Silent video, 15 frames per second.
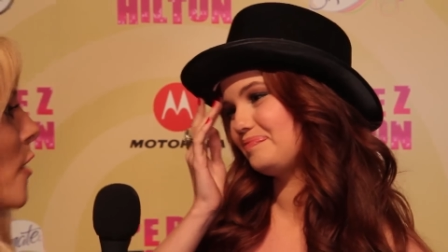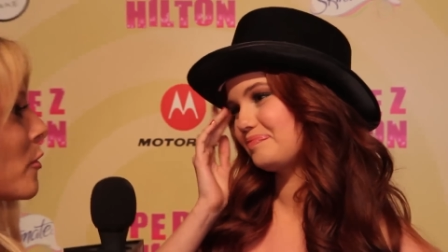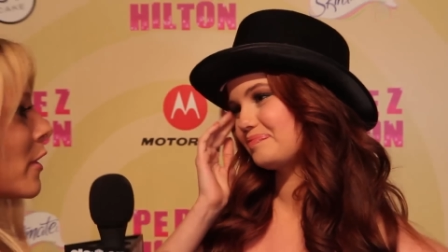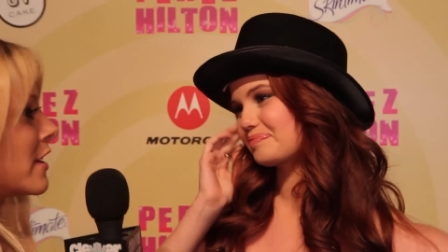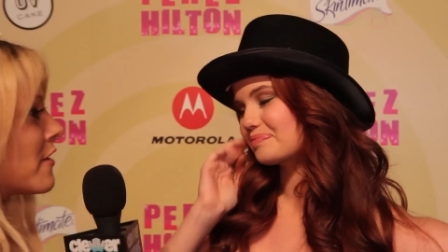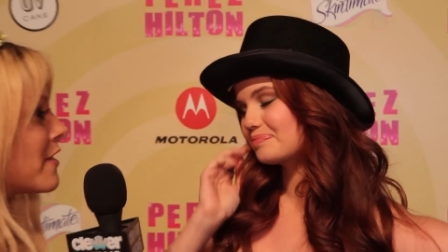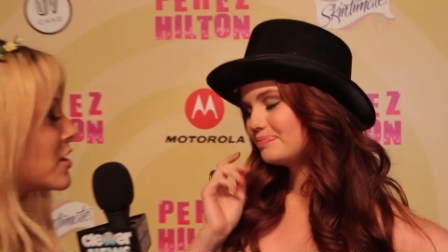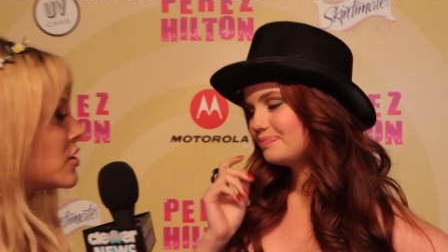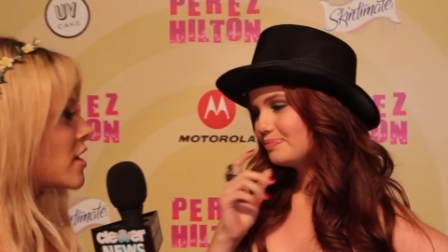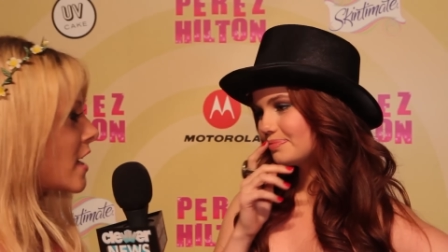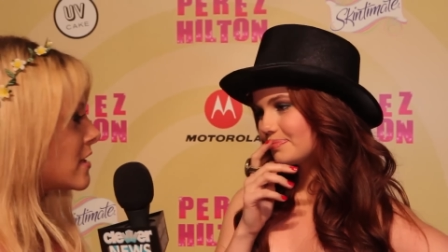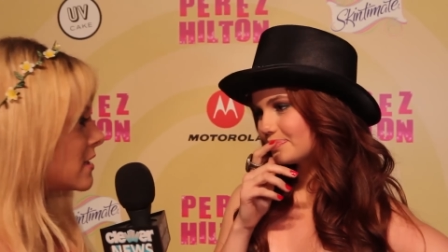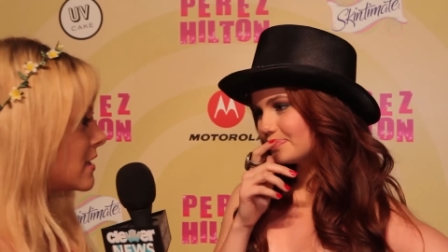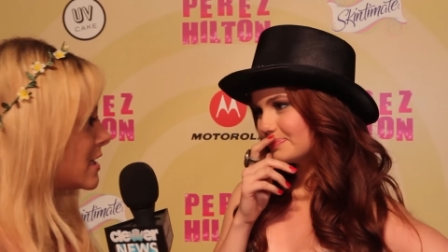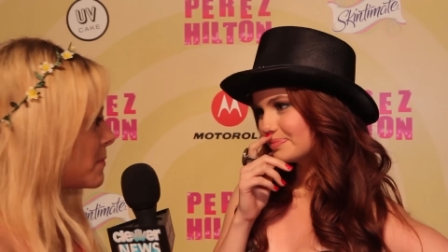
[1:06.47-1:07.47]
Well, I know that
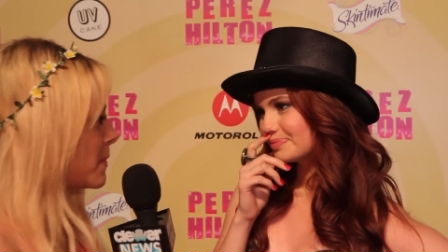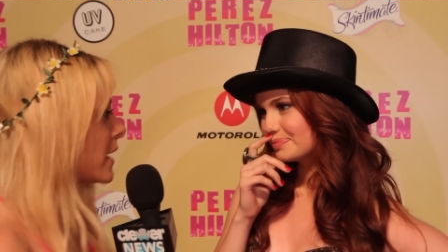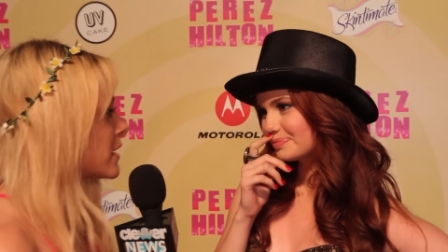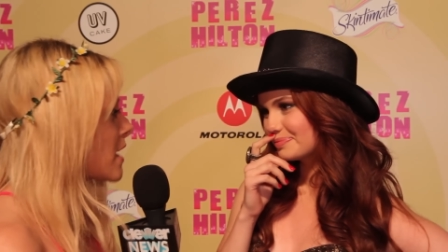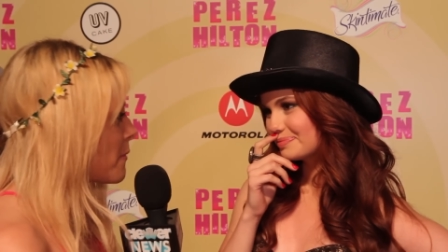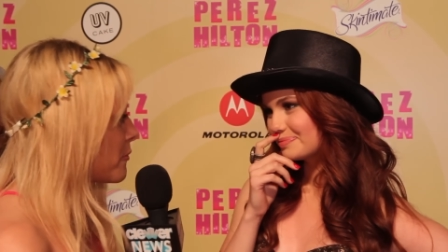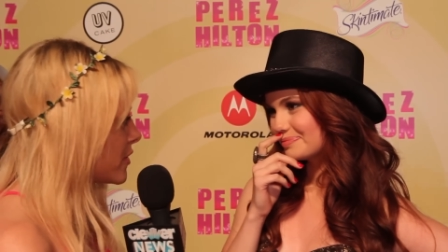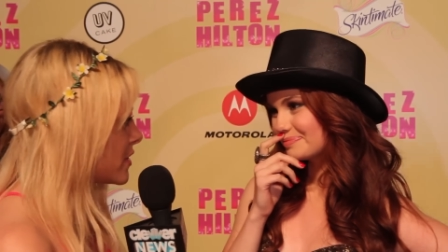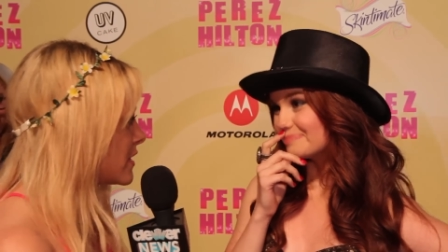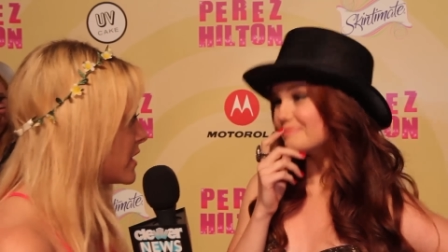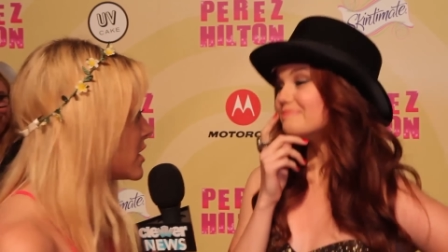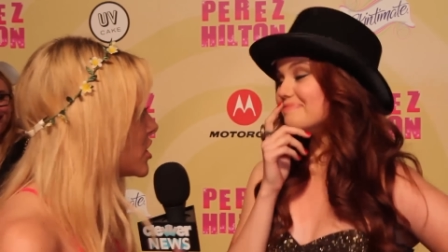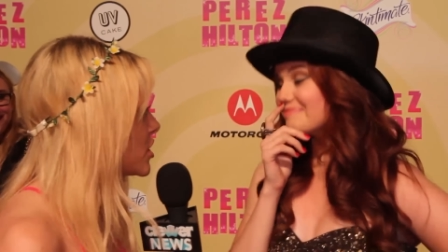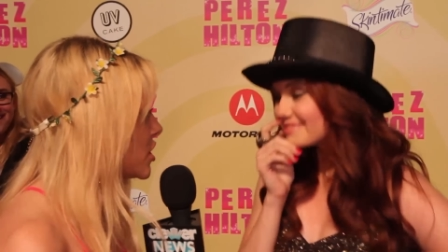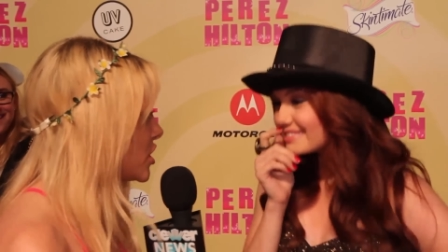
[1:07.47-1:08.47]
Jessie's picked up for
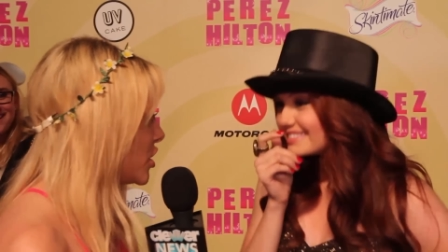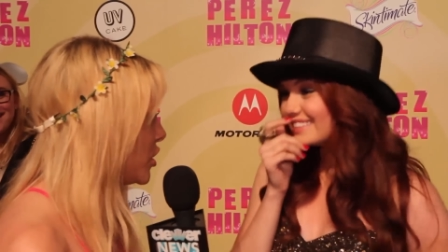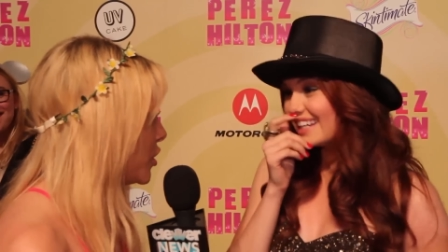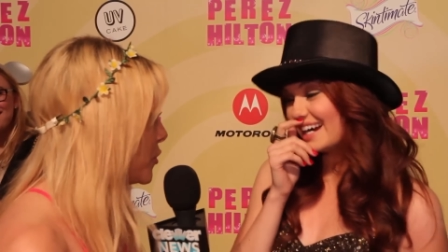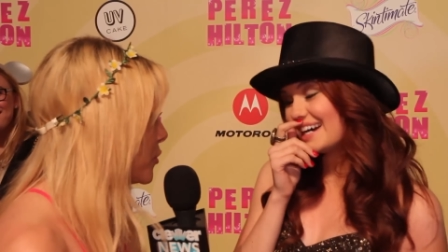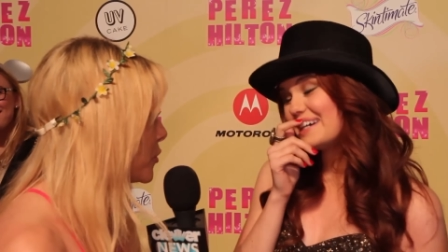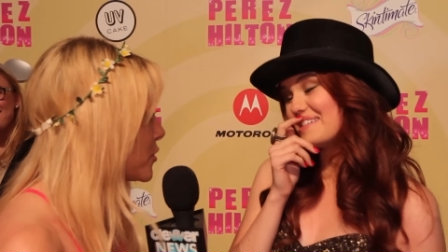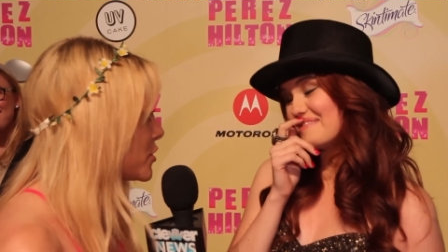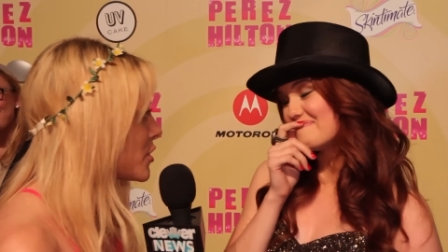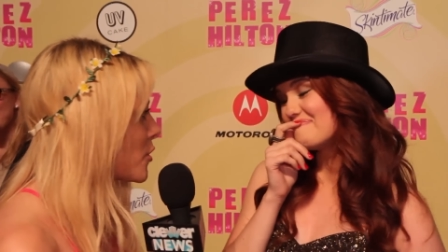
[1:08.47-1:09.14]
season two. Yeah.